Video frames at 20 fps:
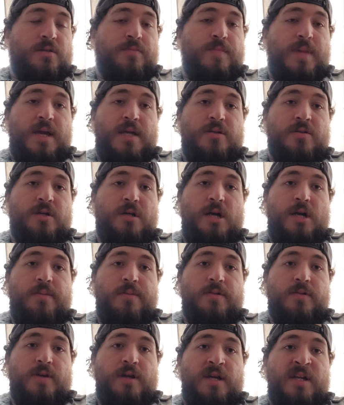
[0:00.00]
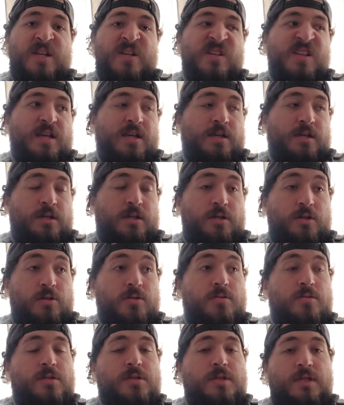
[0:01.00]
major upgrade and like
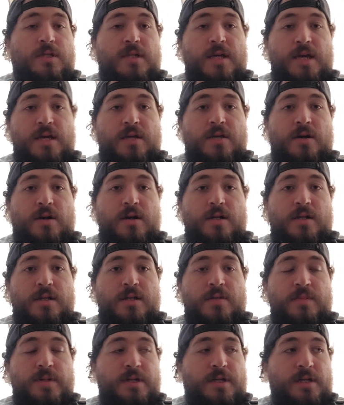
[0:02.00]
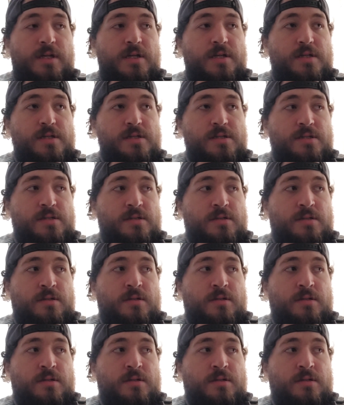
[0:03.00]
huge to get Garland because